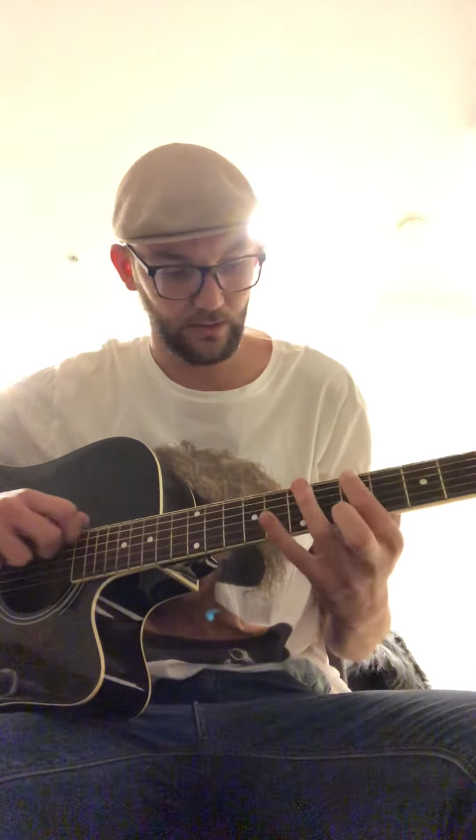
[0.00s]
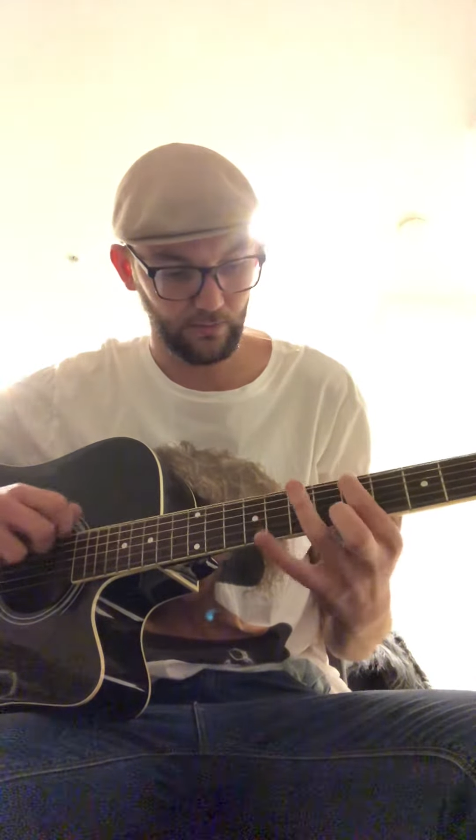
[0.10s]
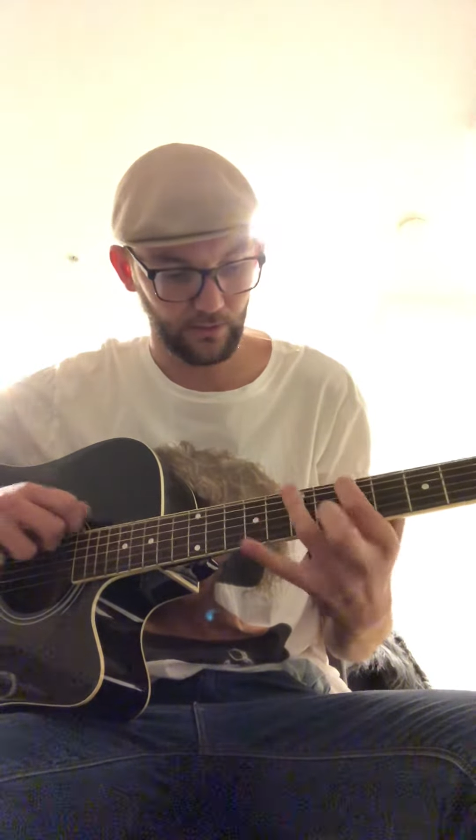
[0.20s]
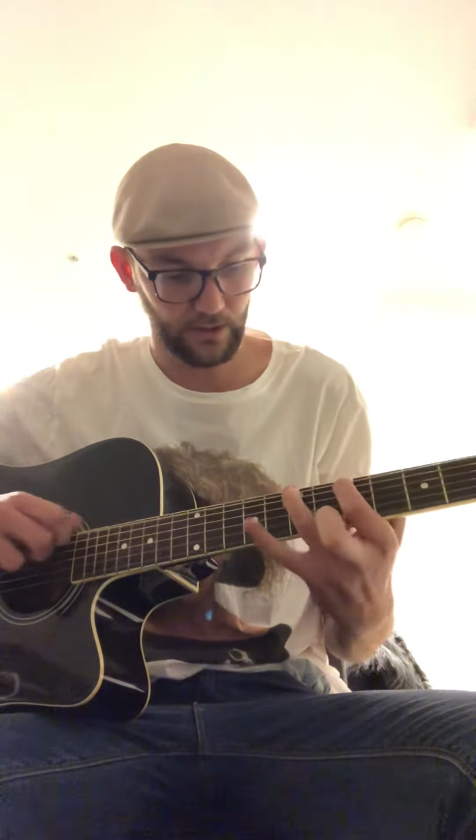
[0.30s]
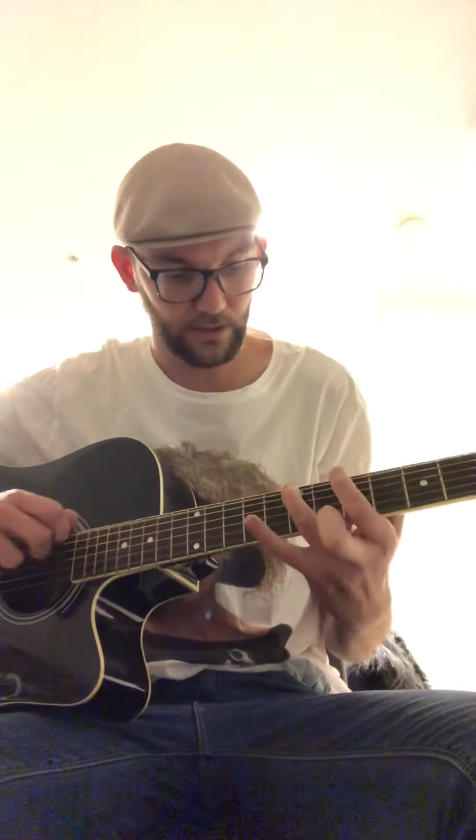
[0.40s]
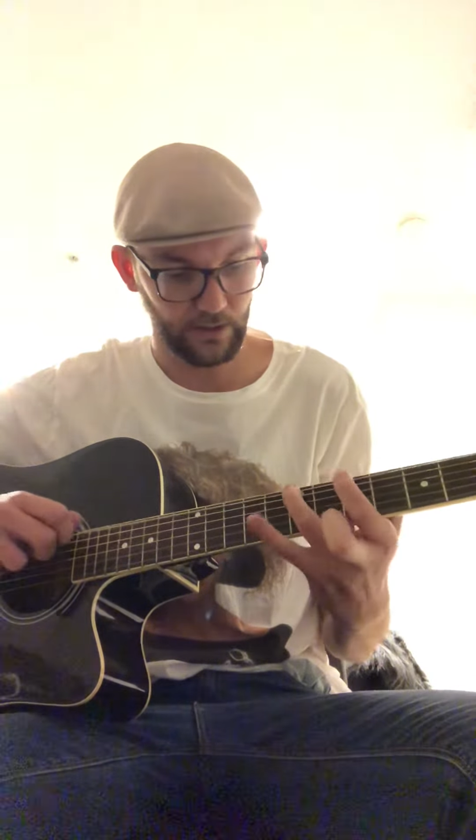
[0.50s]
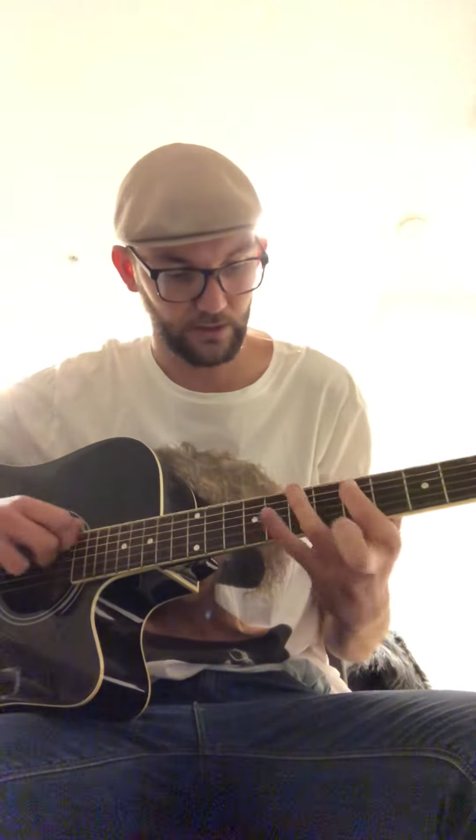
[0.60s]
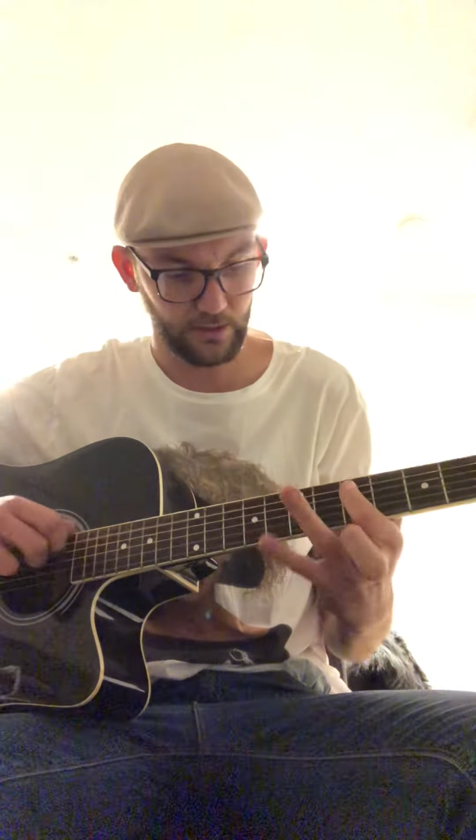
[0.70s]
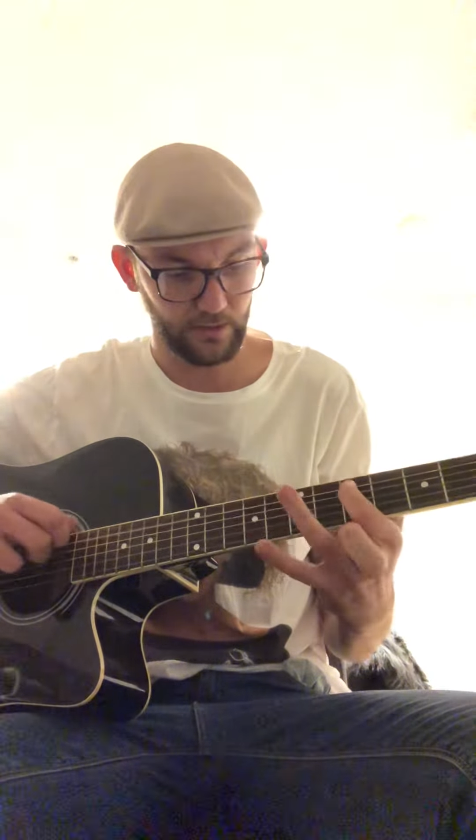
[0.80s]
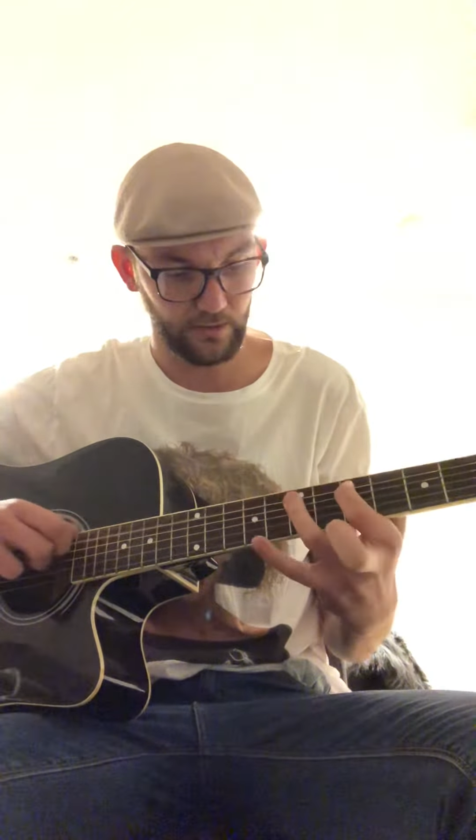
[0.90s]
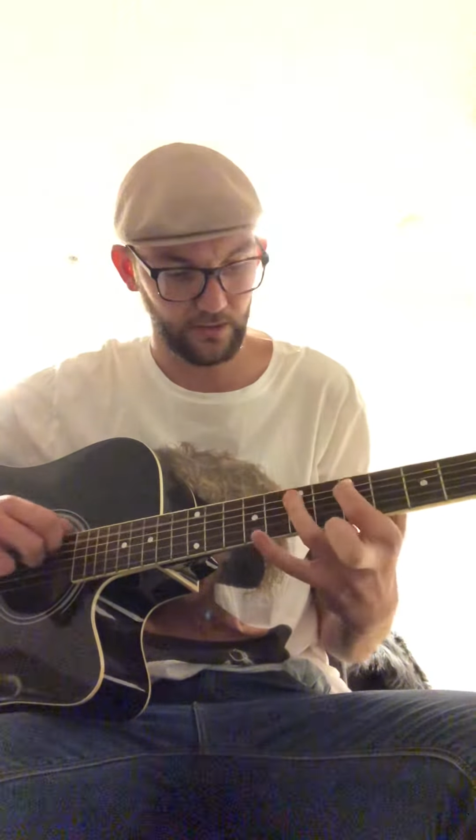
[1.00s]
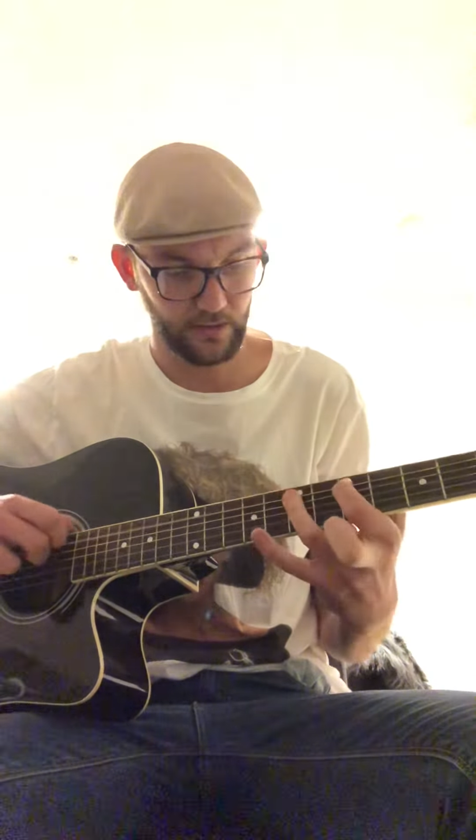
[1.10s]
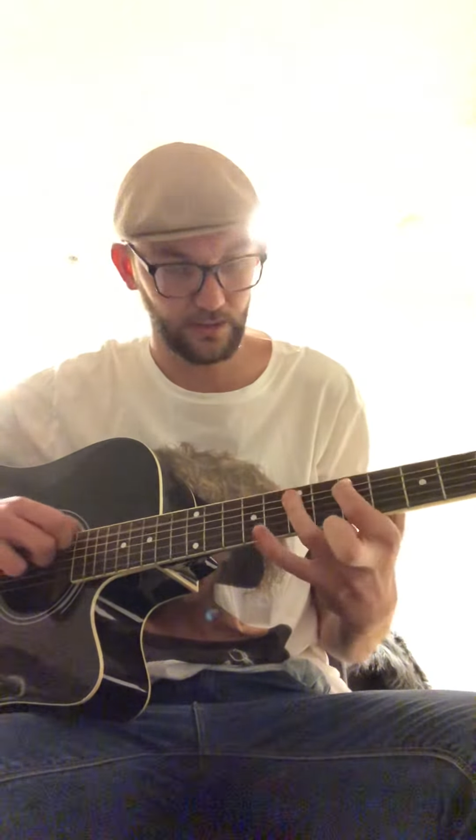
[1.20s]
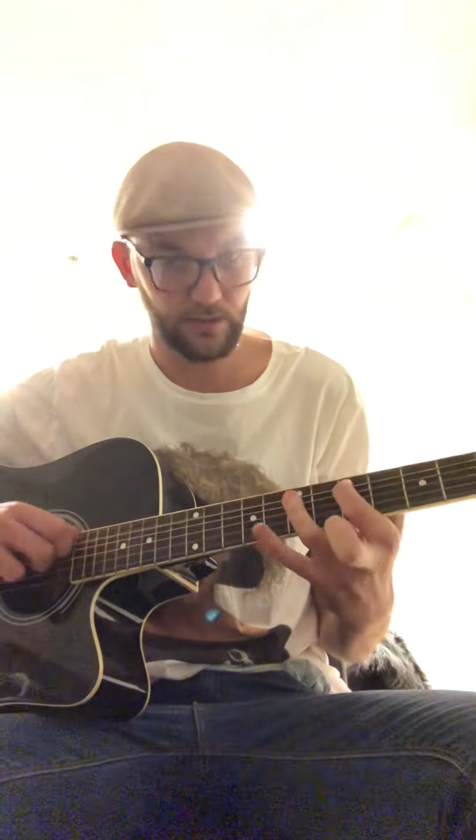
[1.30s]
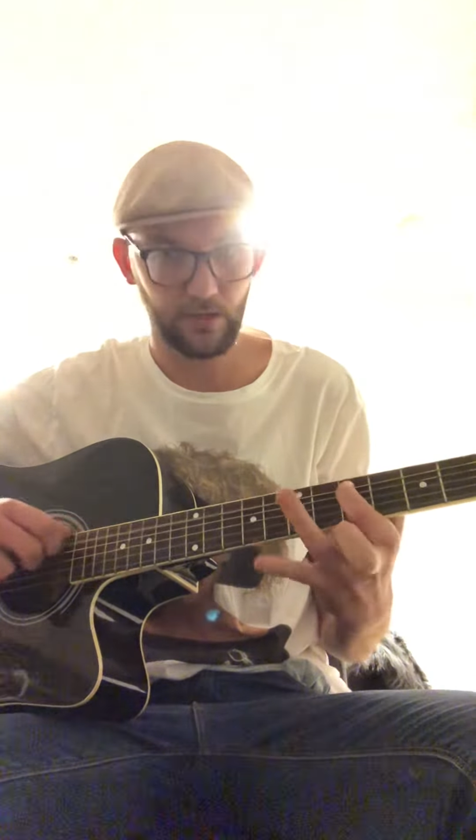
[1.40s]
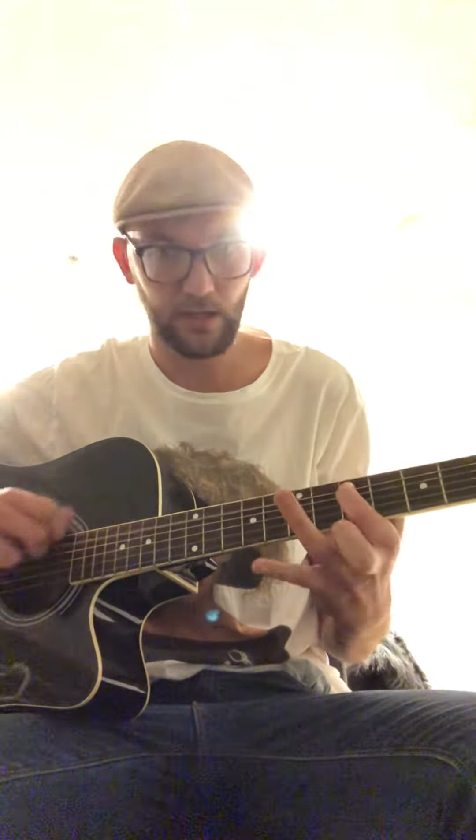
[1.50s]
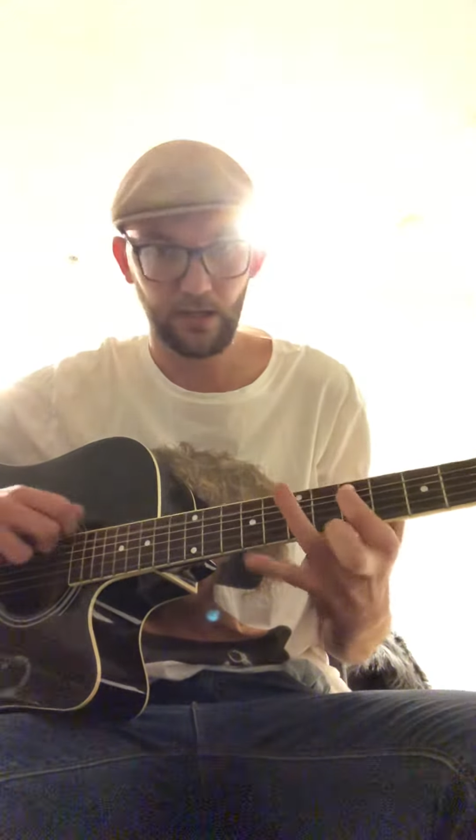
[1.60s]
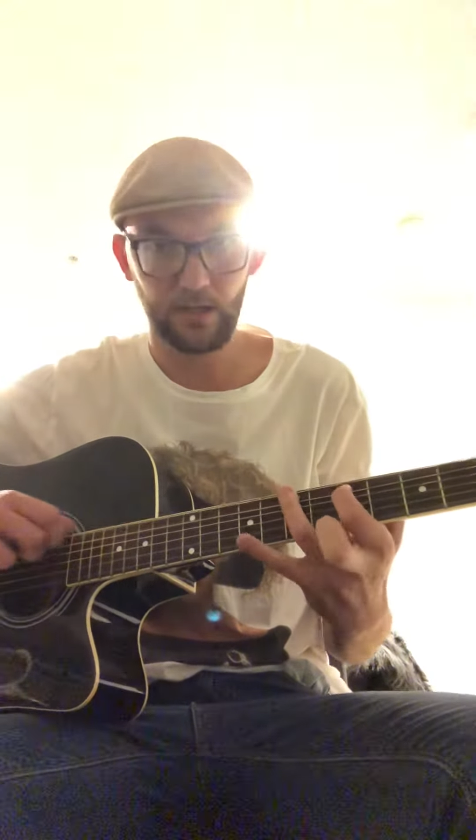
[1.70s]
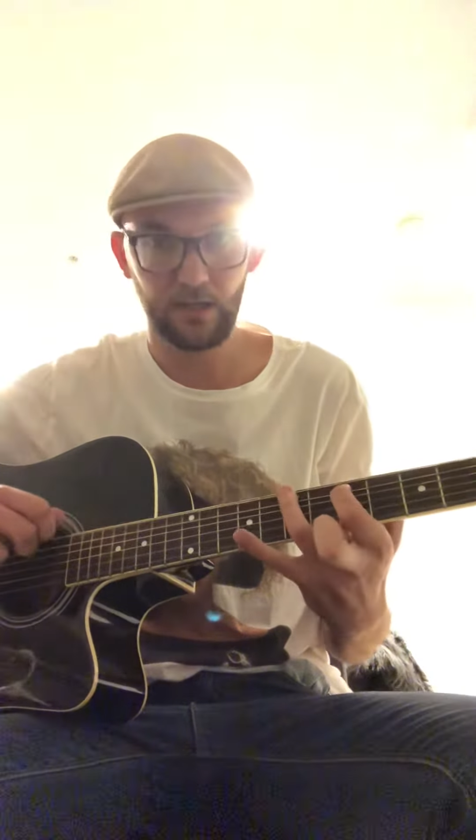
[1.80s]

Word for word: well can't you see that